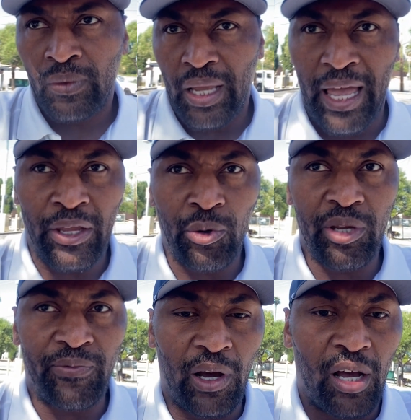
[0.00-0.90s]
and you
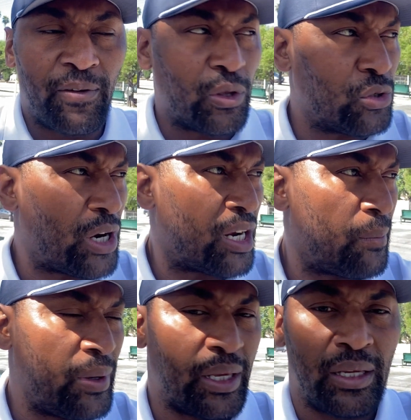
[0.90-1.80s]
evolve and you try to
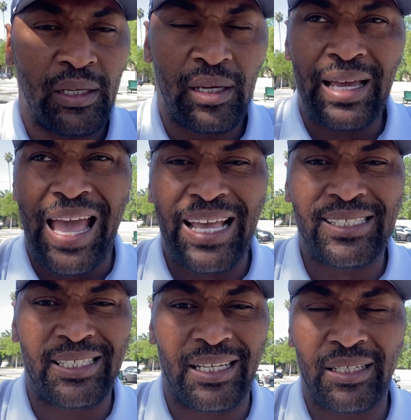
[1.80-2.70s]
be an
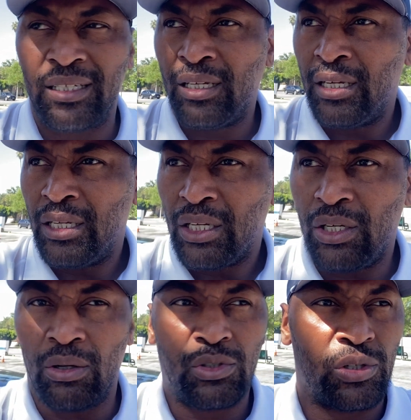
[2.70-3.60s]
asset,
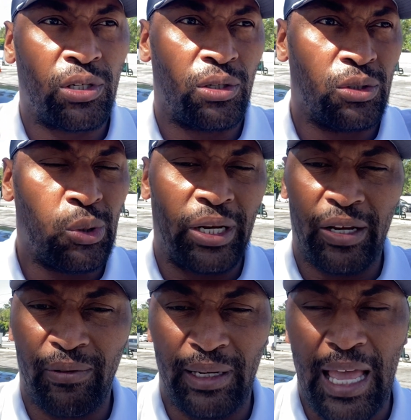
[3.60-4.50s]
to those who
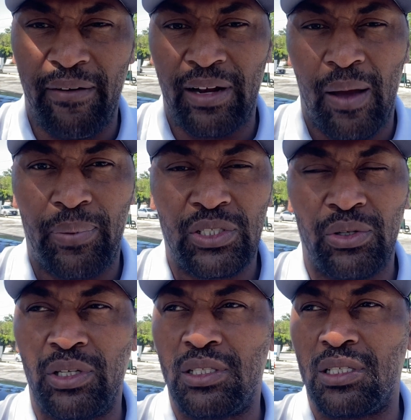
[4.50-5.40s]
didn't really have an
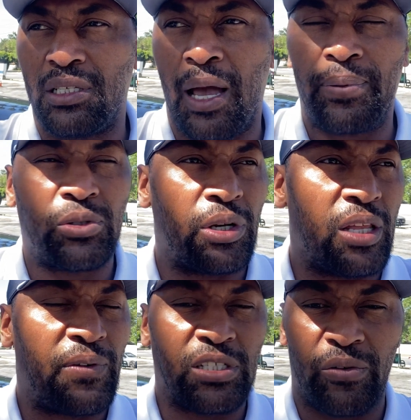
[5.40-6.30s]
opportunity
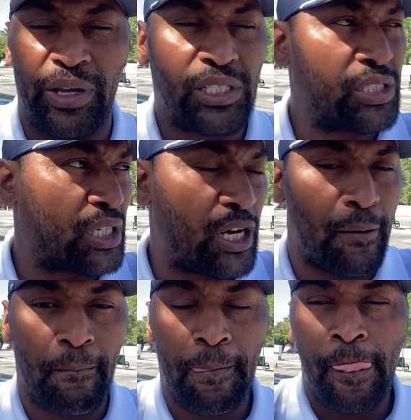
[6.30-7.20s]
for generations to
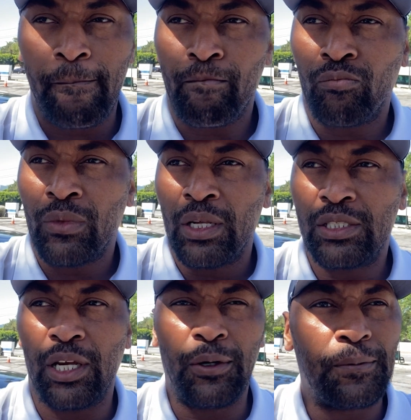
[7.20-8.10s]
come.
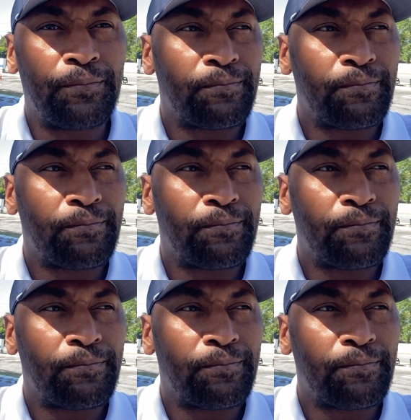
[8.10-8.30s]
So,